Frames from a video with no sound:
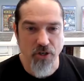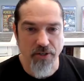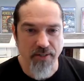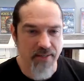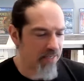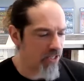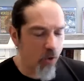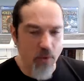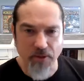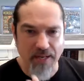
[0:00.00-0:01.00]
I'm going to
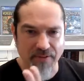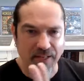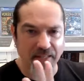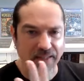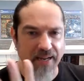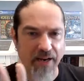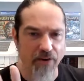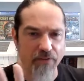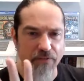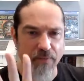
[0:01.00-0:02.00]
start, and I know I'm going to have
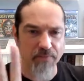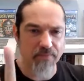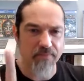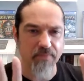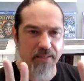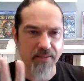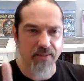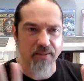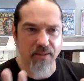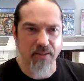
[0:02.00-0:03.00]
a glare from
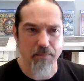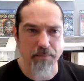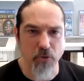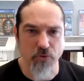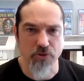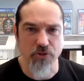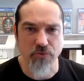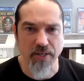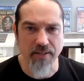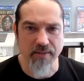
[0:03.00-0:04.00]
like the
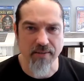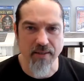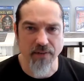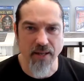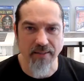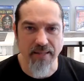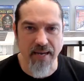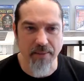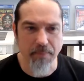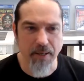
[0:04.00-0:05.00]
computer screen and
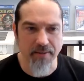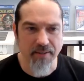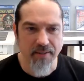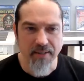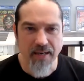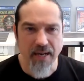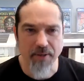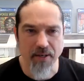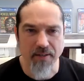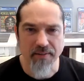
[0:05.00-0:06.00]
stuff like that, but
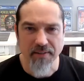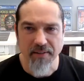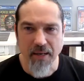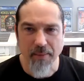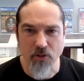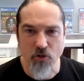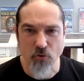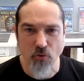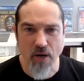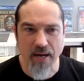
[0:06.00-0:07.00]
I'm going
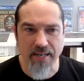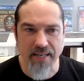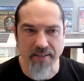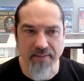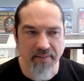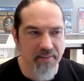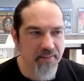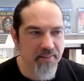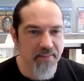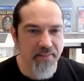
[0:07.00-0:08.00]
to try
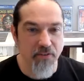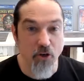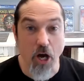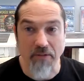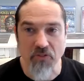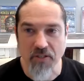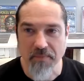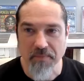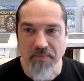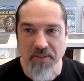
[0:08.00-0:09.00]
and
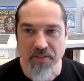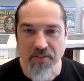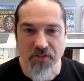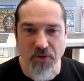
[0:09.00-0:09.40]
not.